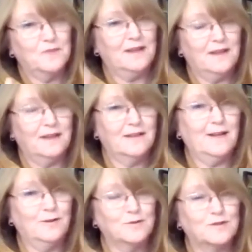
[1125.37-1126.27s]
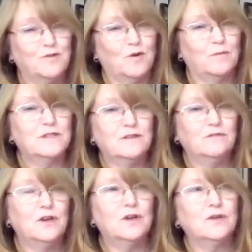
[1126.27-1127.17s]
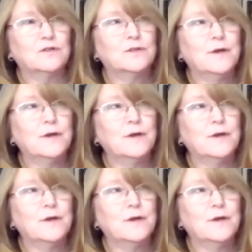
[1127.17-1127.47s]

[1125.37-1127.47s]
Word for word: in in those formative years.